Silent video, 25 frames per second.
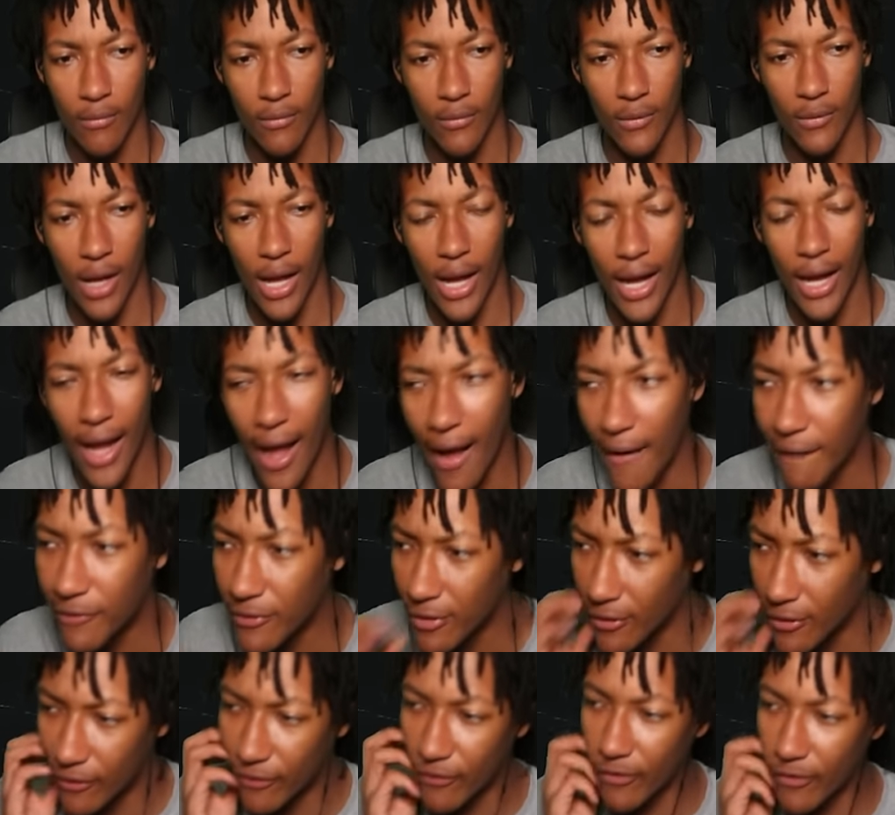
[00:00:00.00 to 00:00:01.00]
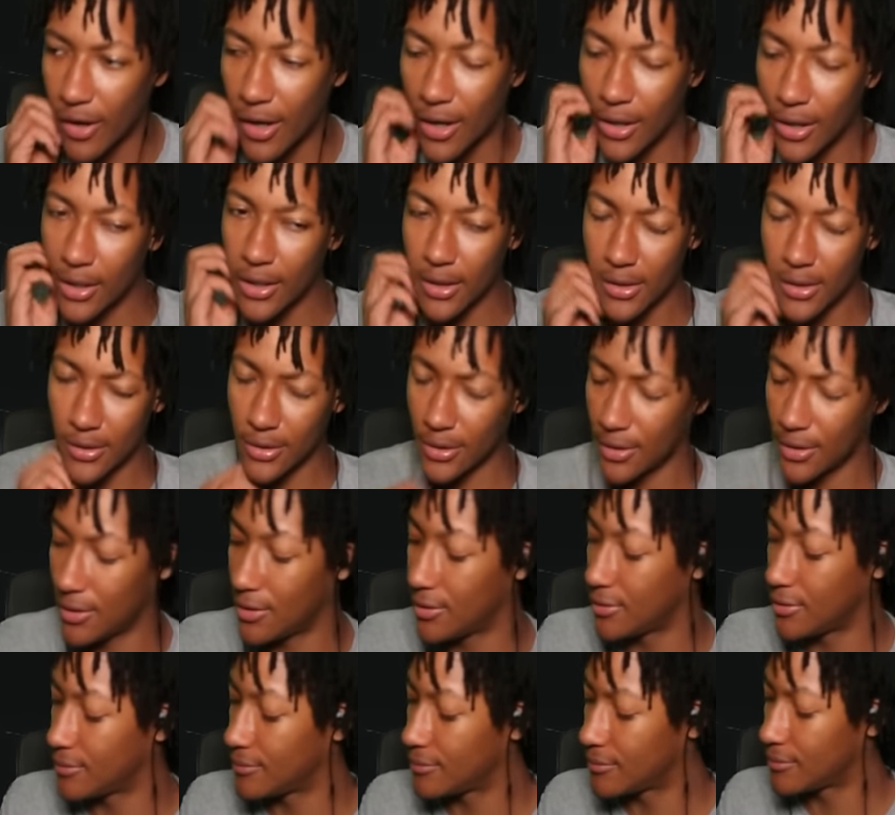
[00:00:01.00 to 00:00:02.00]
I have to find
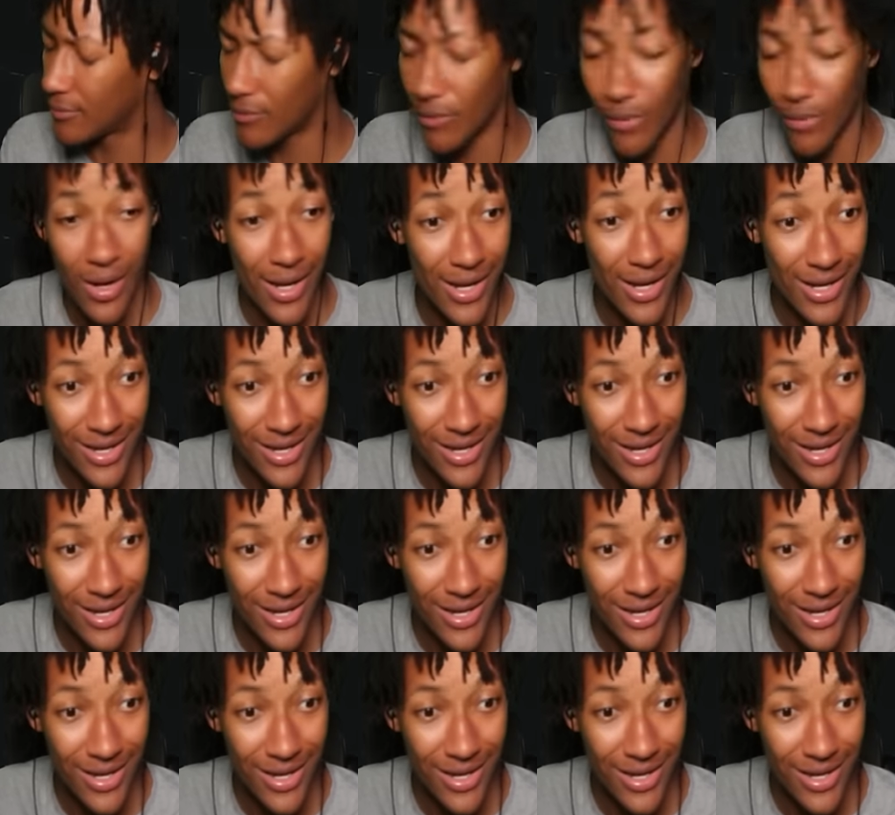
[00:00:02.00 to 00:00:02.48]
um what?